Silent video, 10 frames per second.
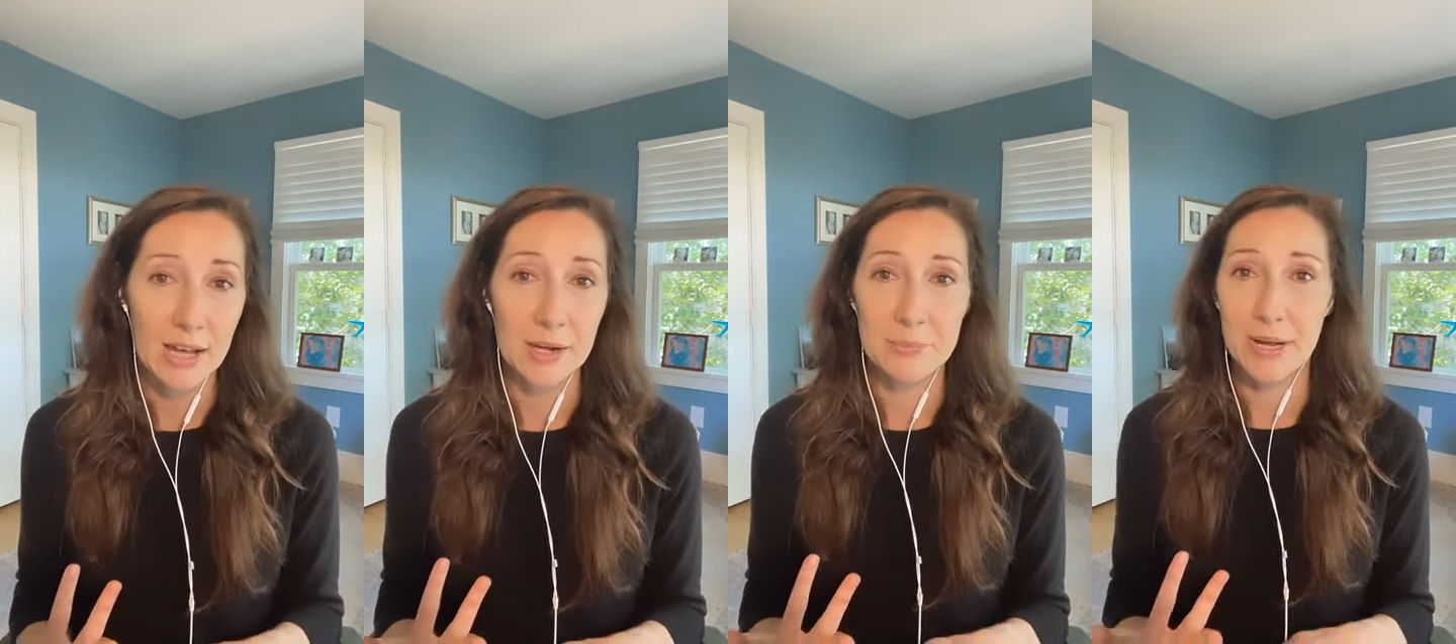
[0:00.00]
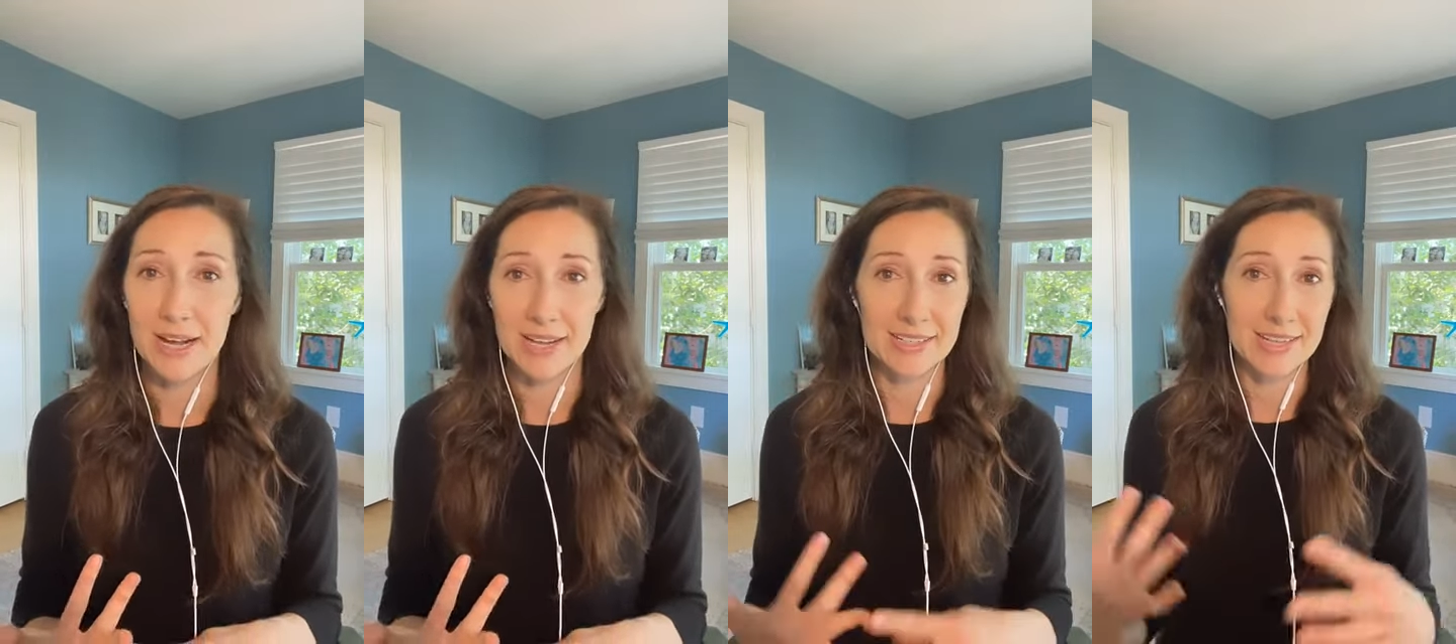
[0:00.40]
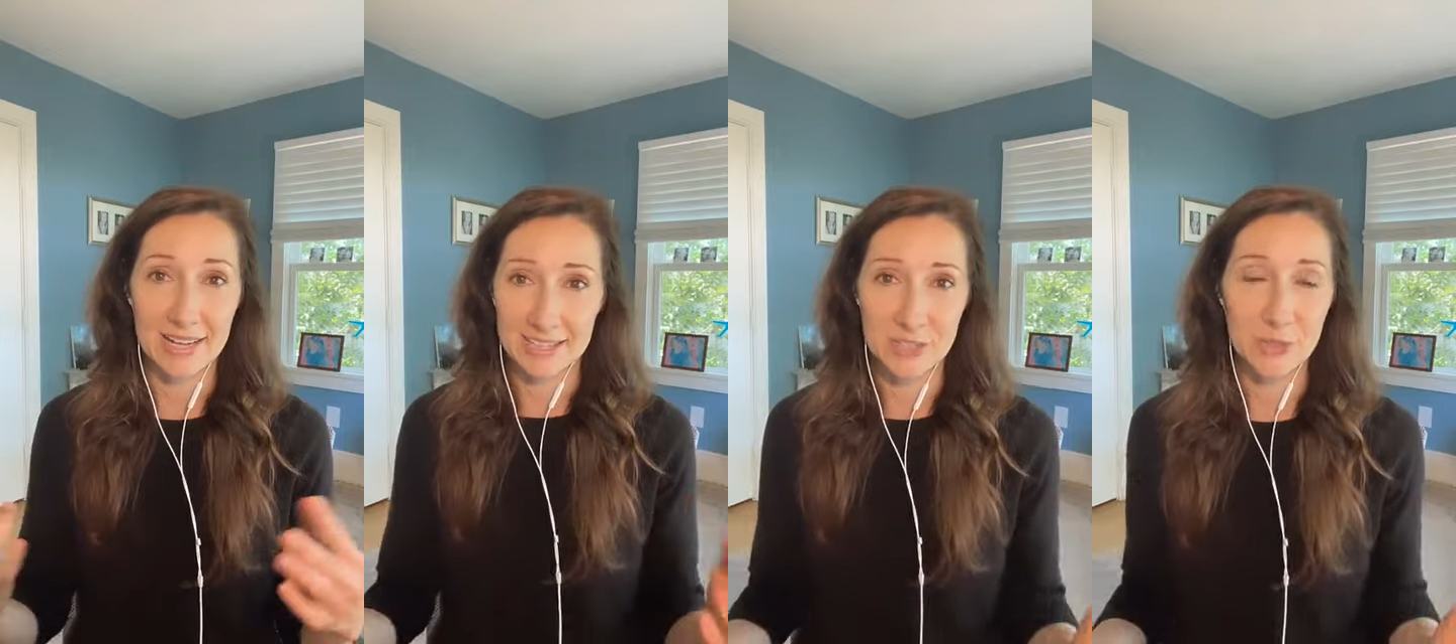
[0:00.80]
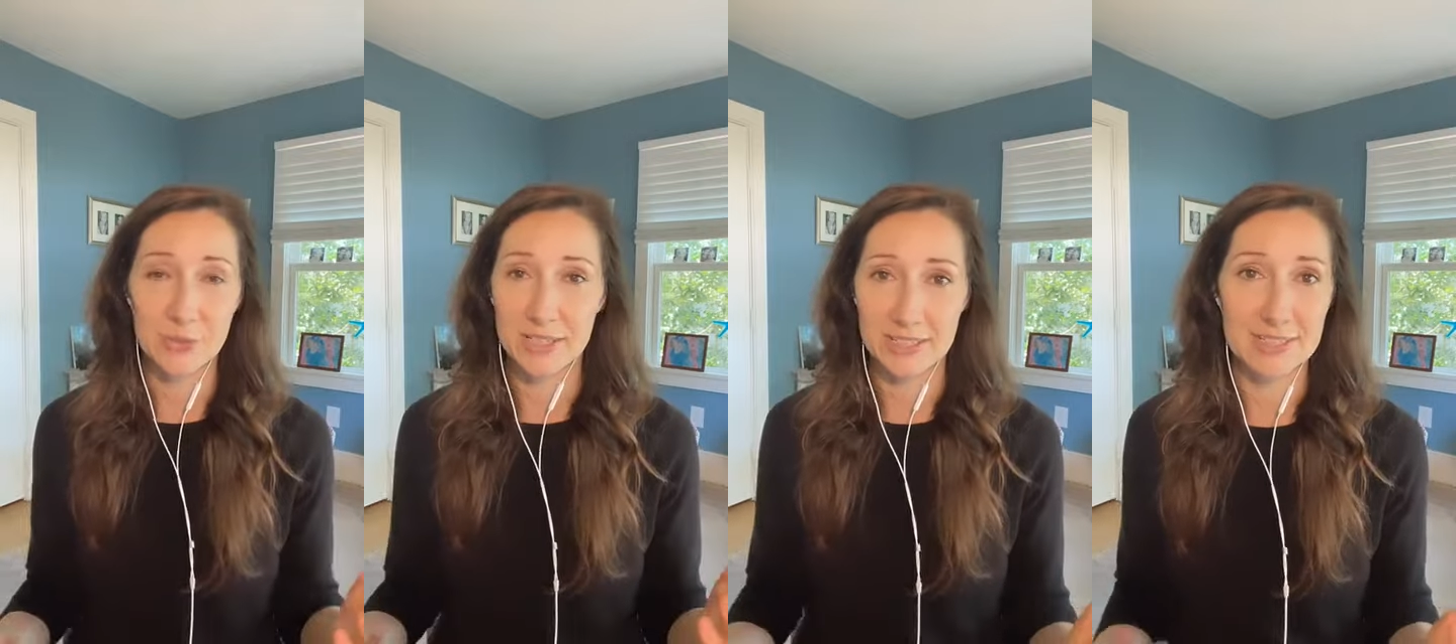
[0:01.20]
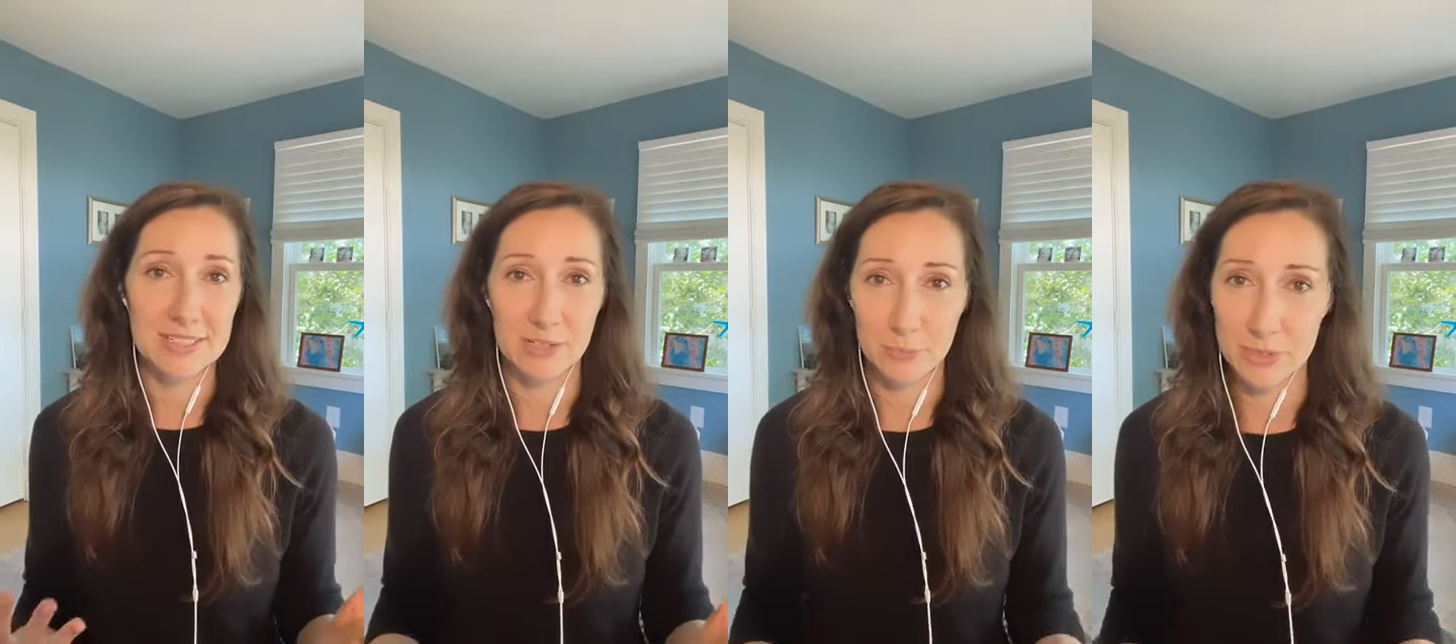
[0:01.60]
I don't get a
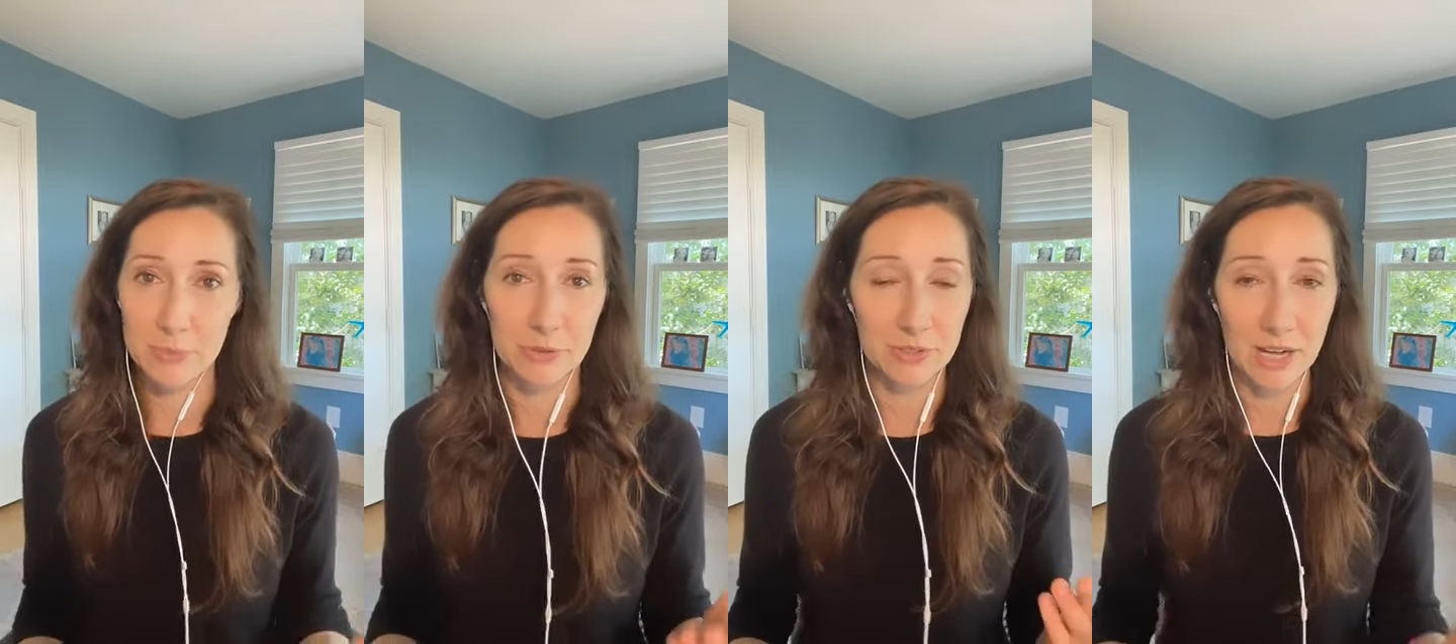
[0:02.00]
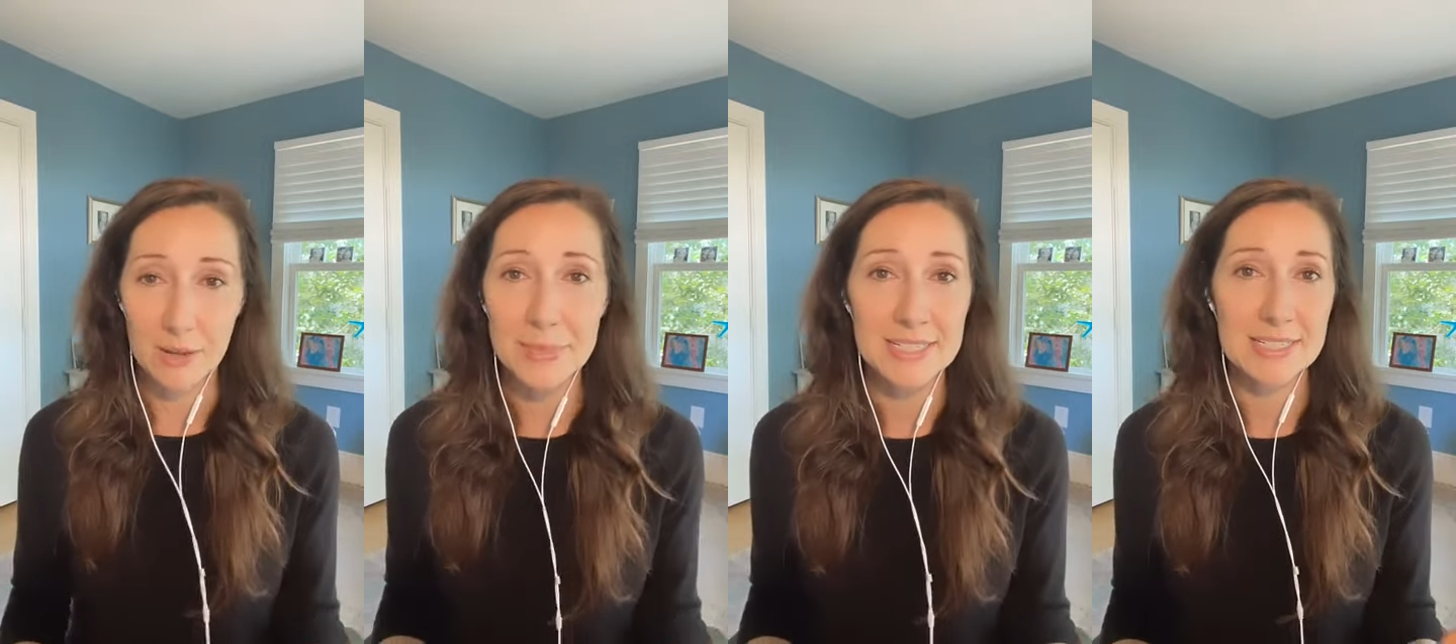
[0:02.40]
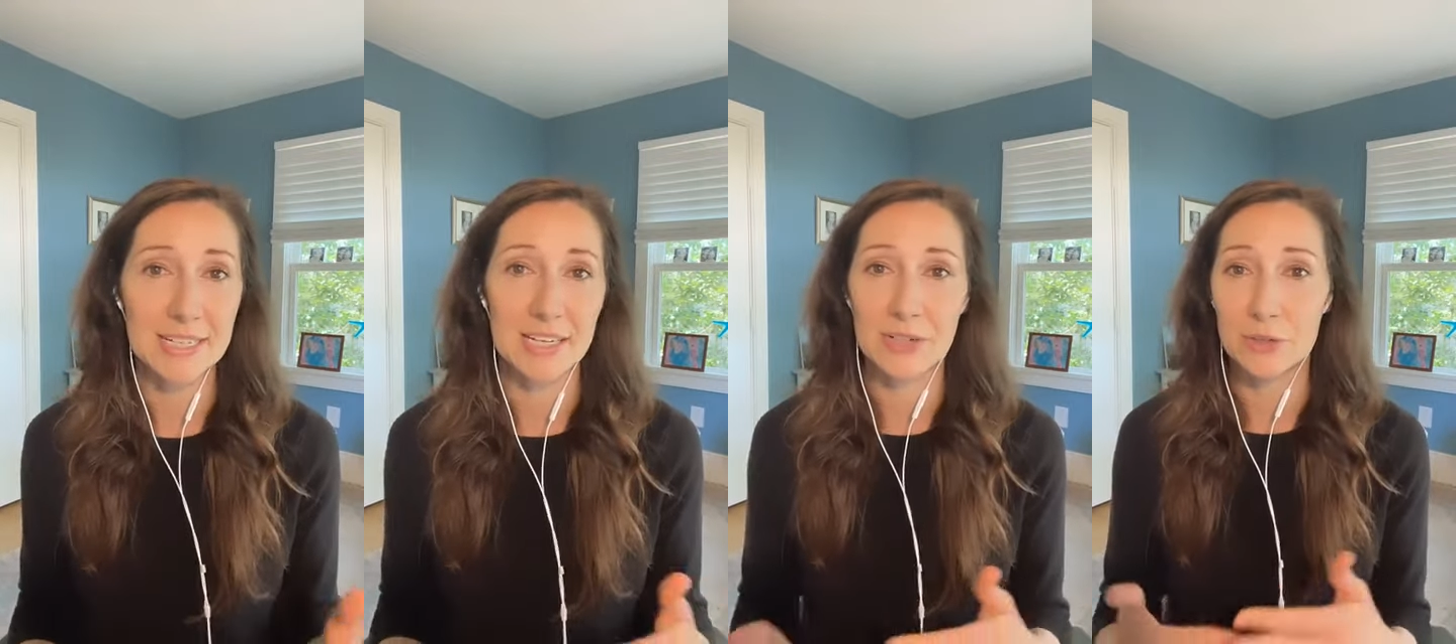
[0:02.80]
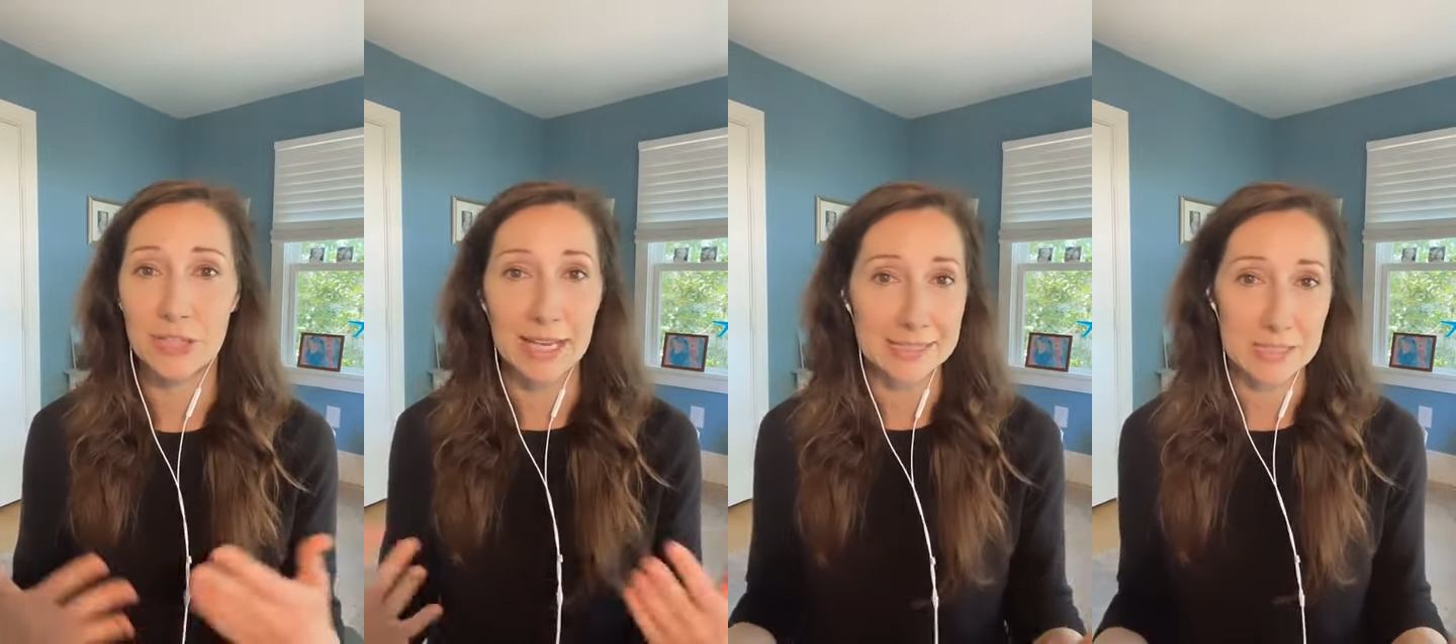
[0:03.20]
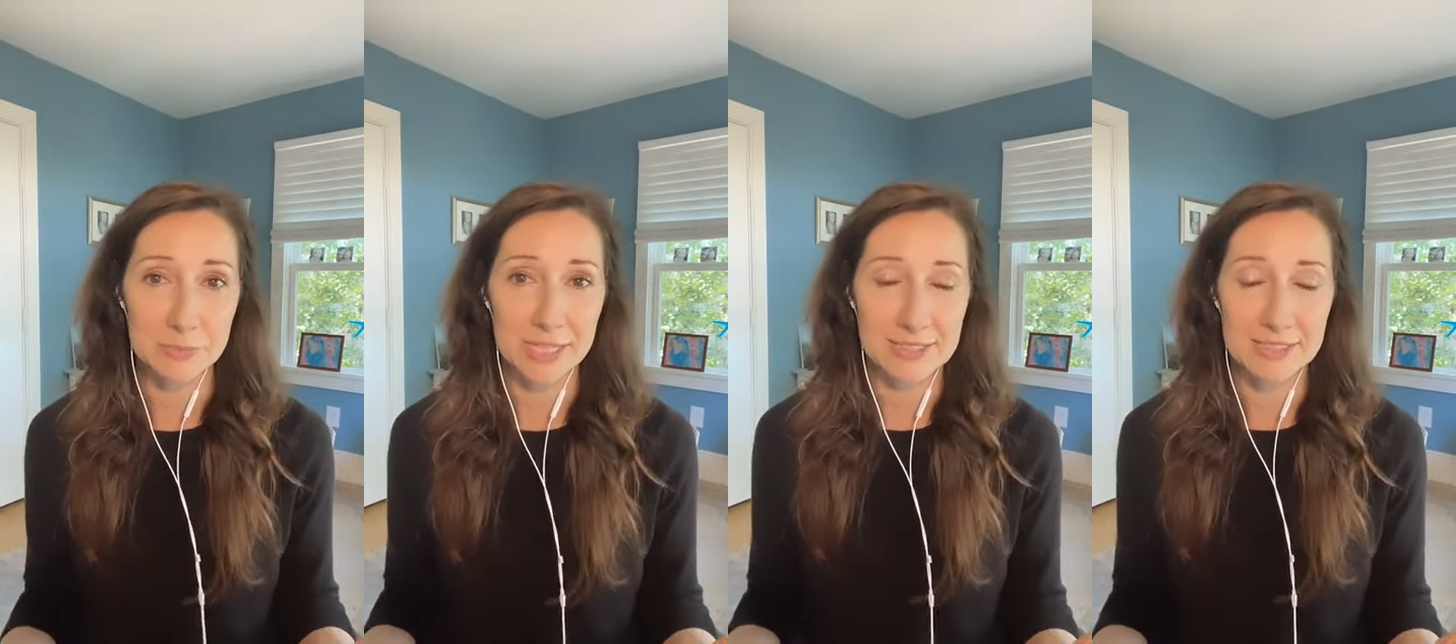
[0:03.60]
ton of people commenting or
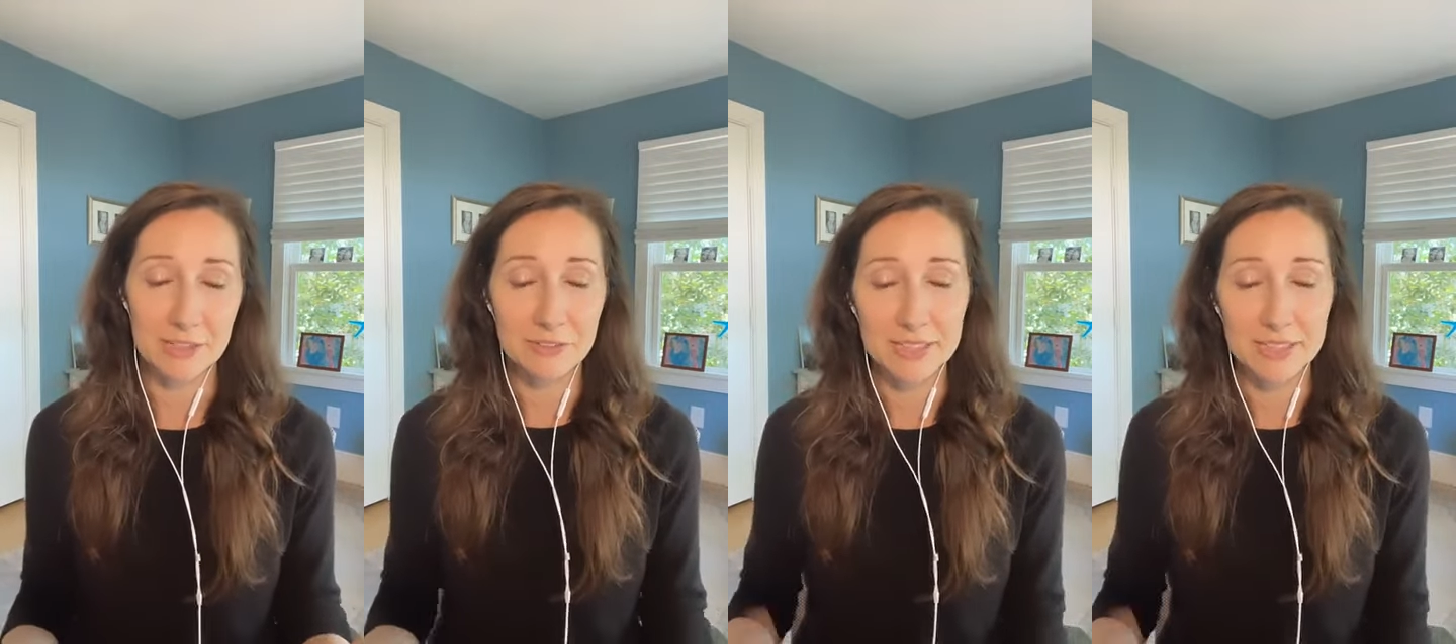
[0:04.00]
liking my stuff.